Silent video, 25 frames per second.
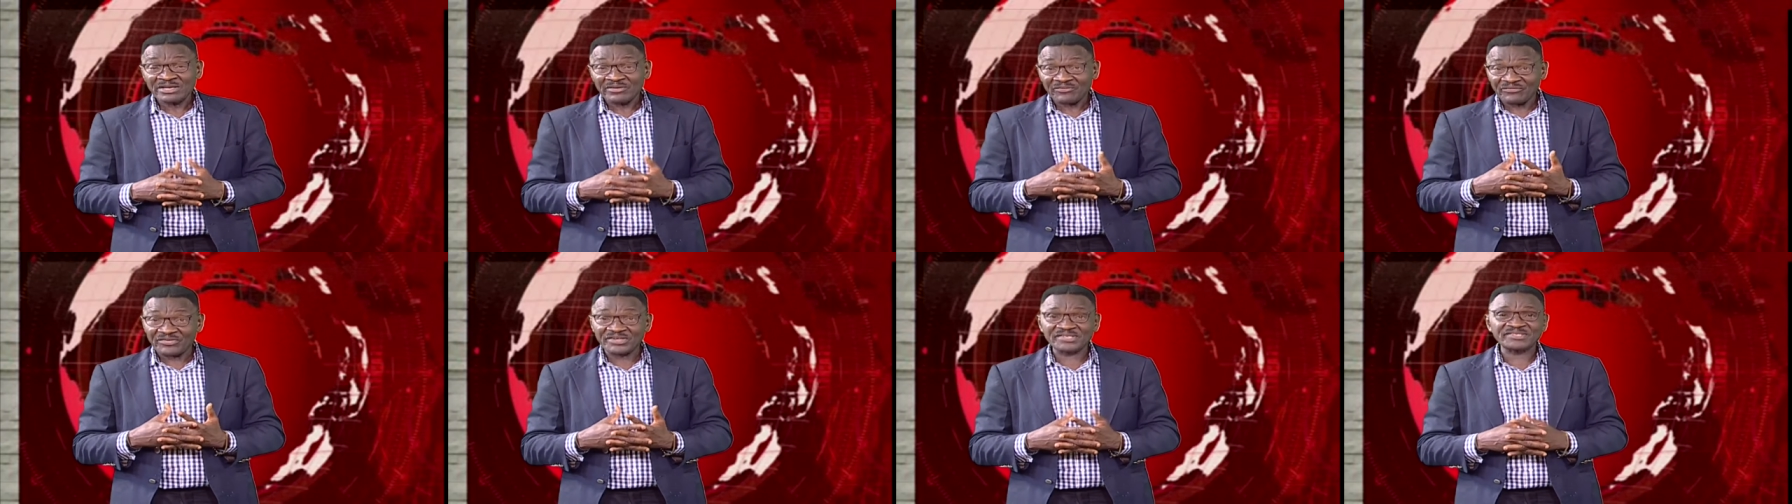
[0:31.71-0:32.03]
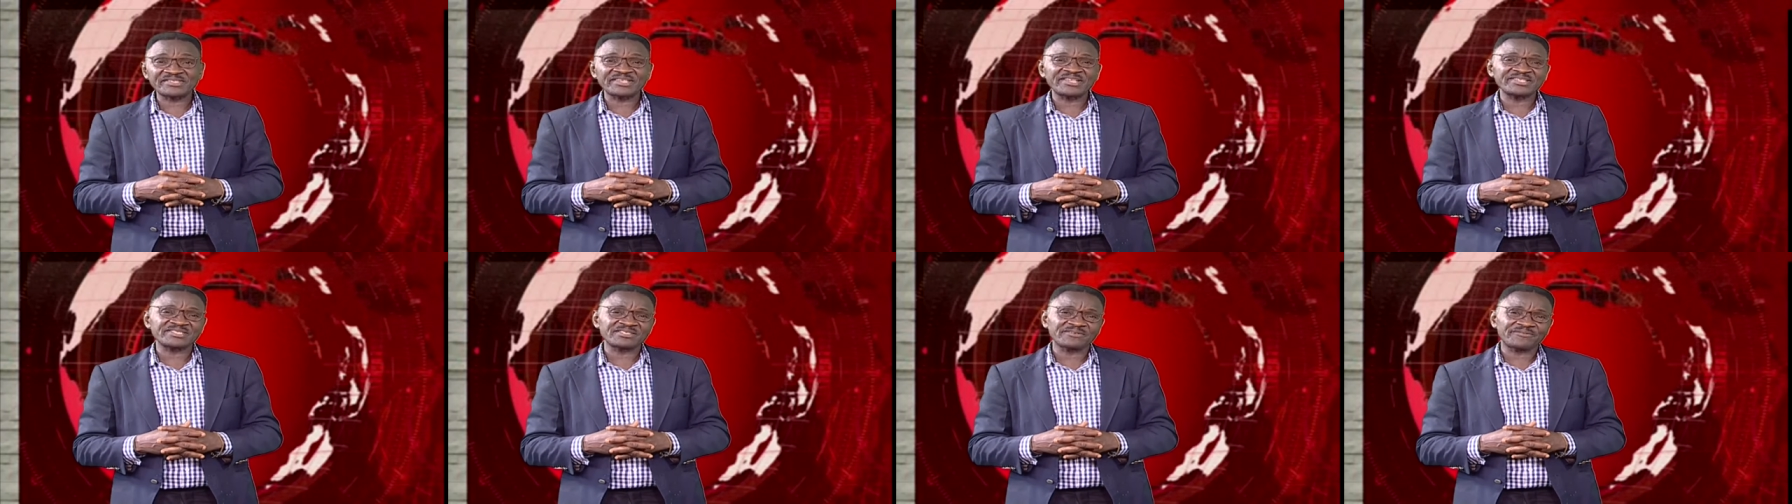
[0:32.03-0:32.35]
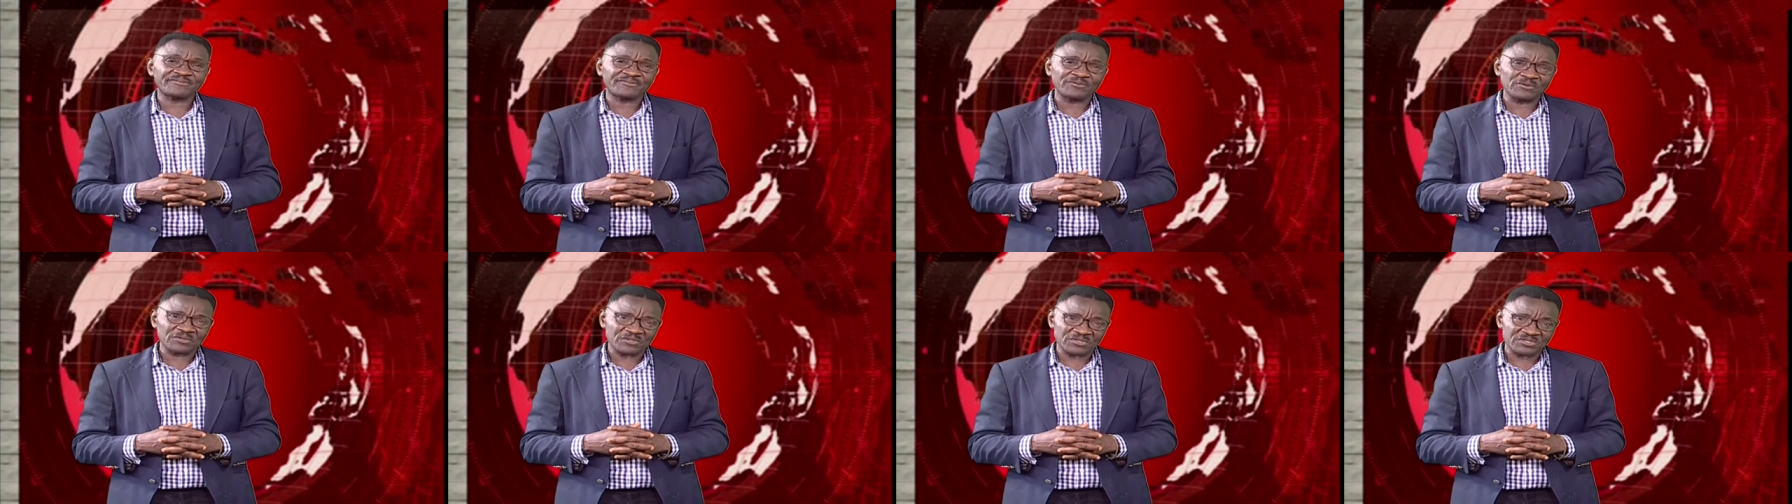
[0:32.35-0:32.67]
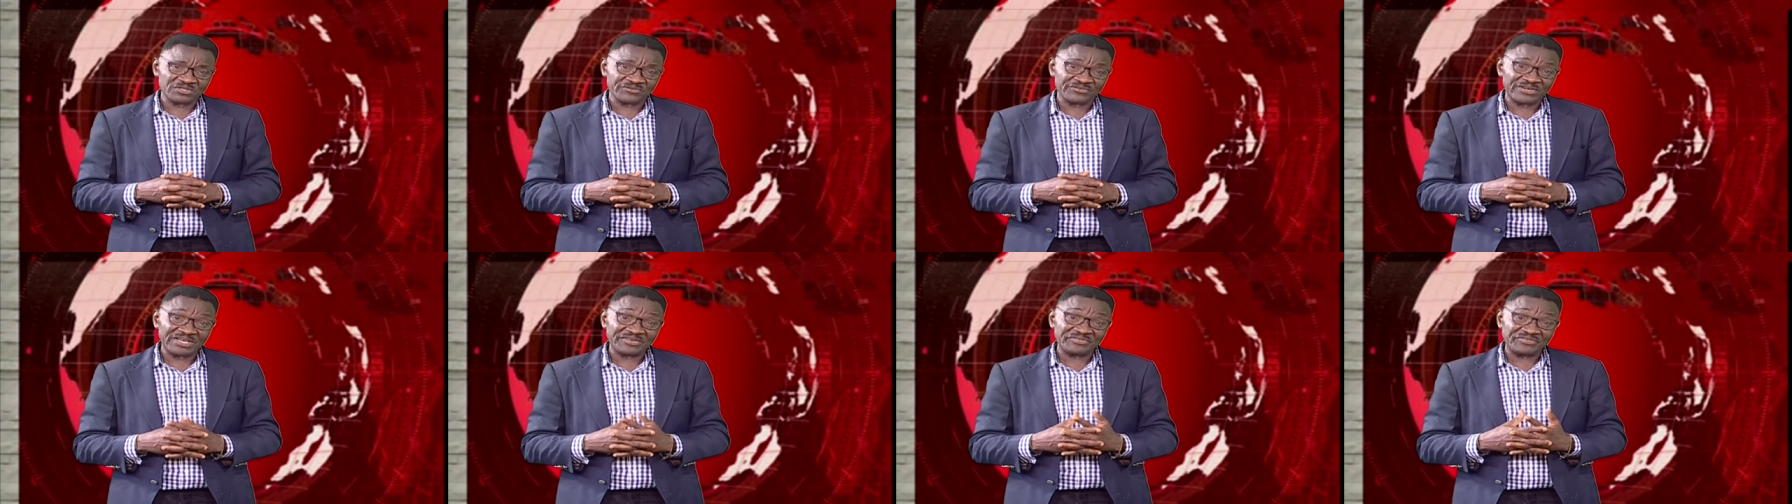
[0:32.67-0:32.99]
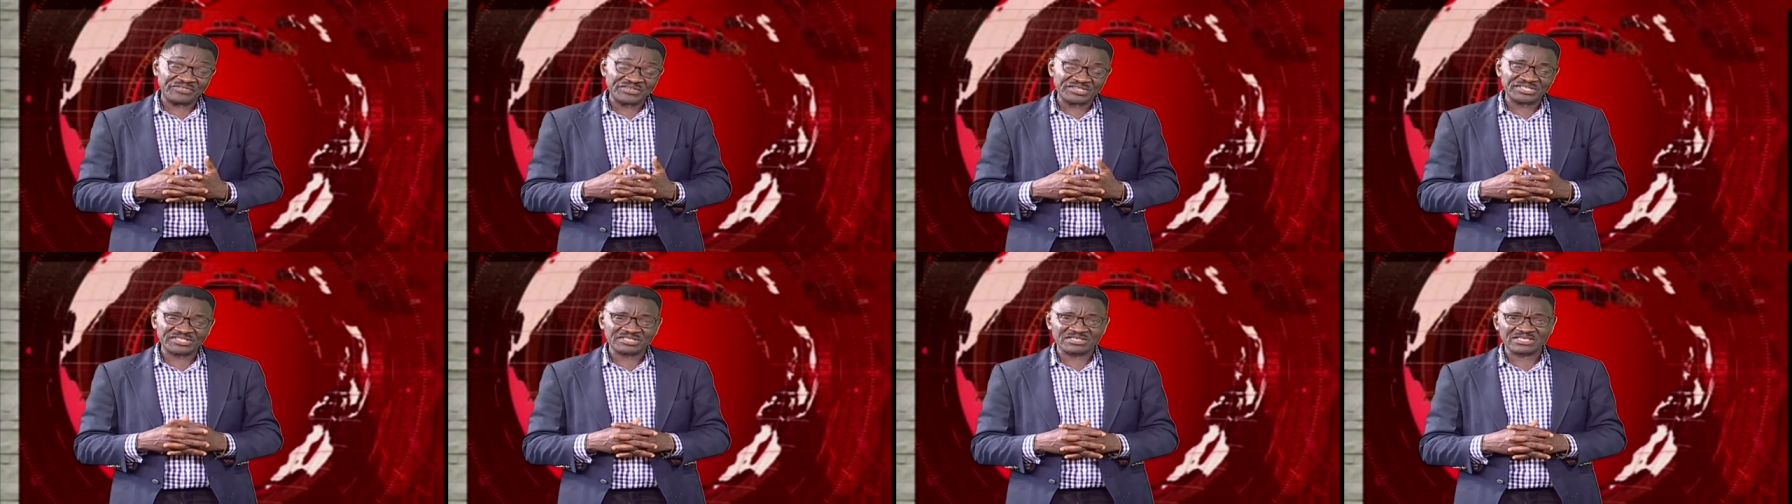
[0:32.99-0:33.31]
This is the focus of our
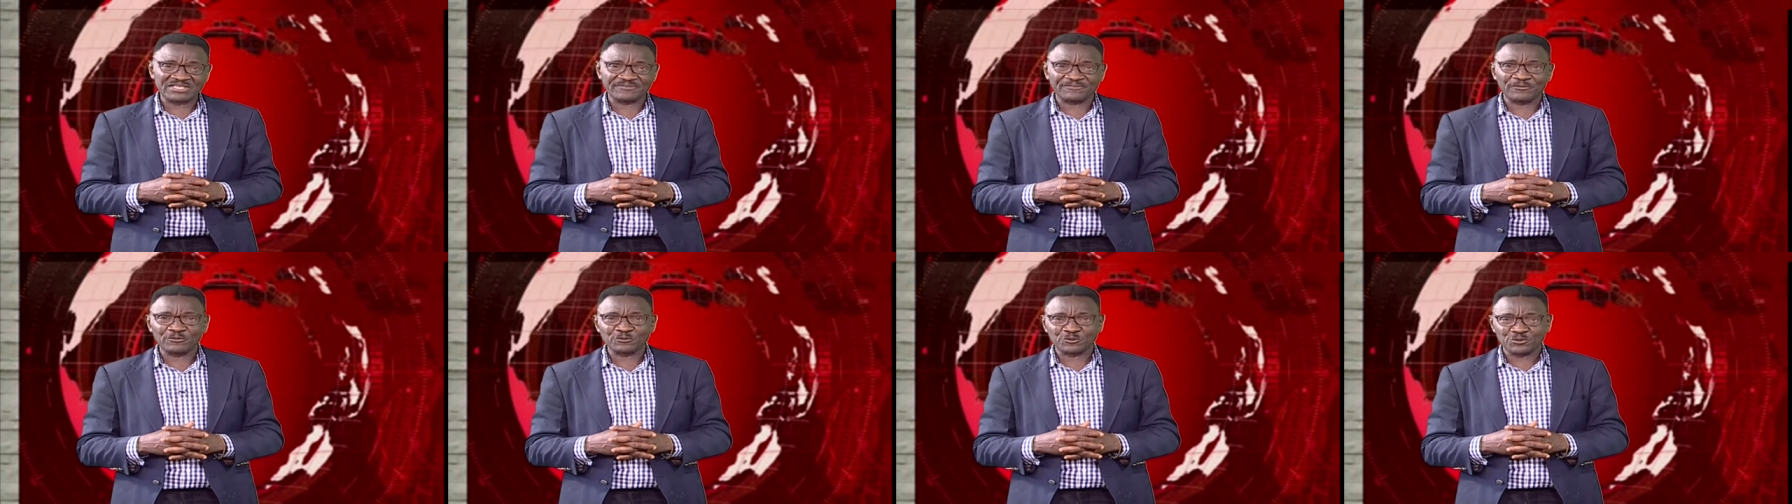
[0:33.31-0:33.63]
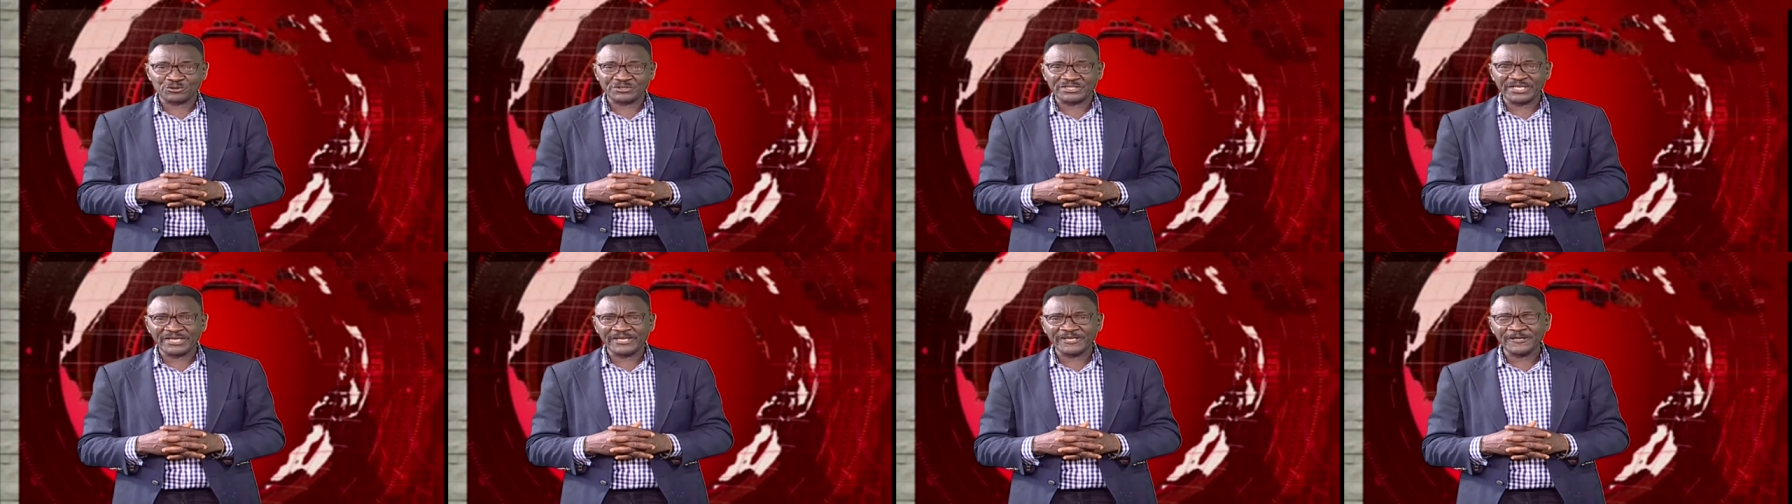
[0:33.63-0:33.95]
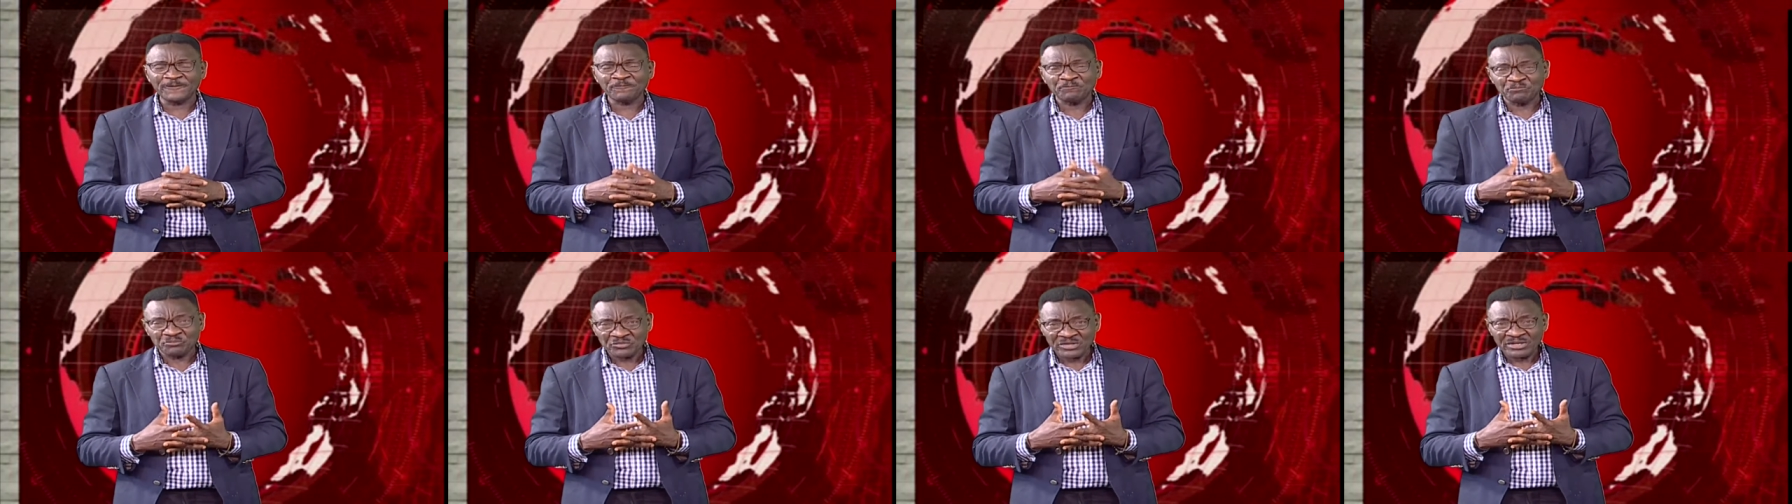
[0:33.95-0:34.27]
discuss for today.